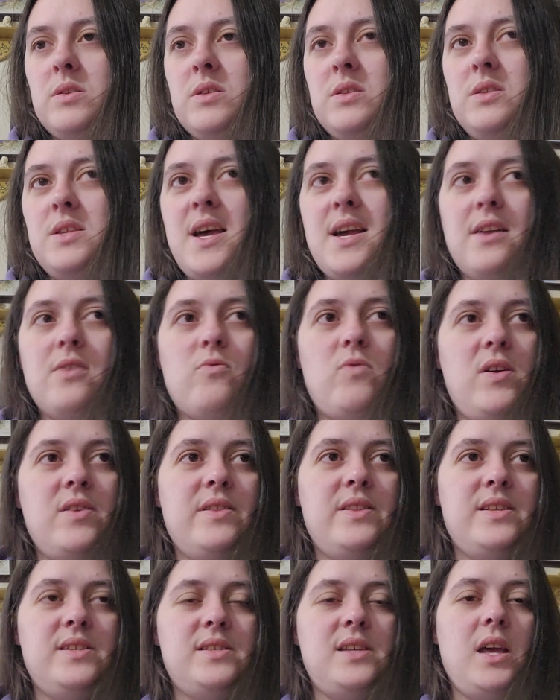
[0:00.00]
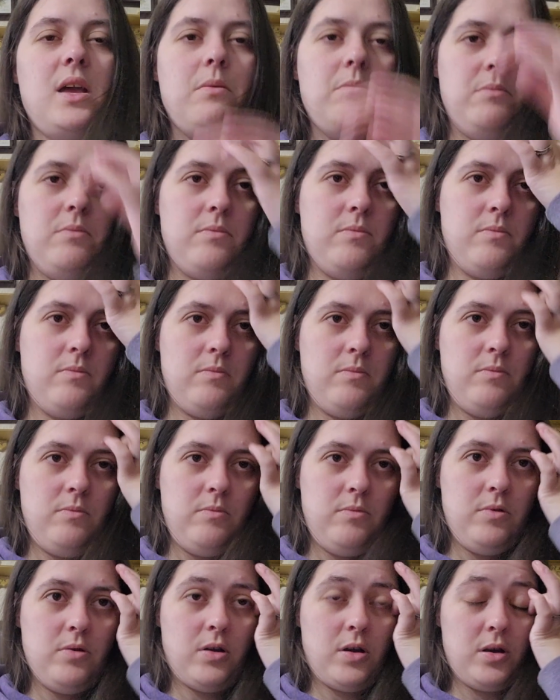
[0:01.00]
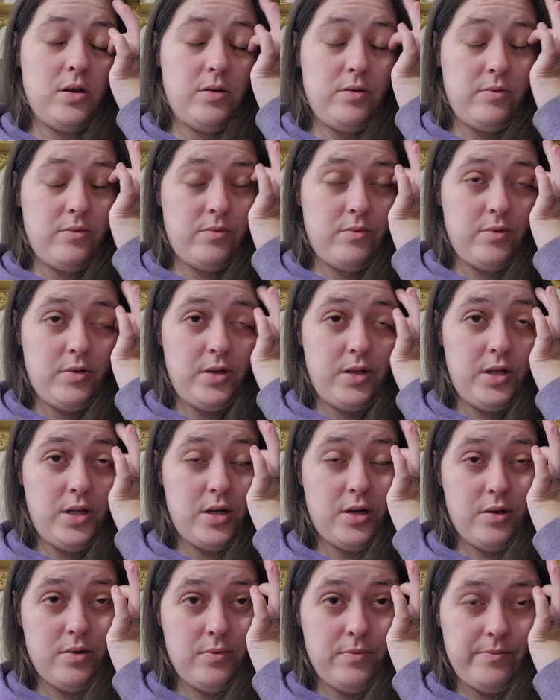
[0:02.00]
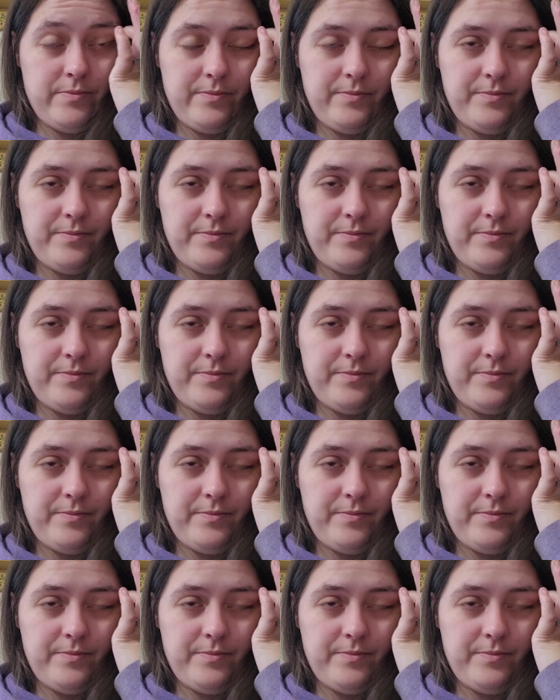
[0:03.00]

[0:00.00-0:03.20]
not quite the same yarn here,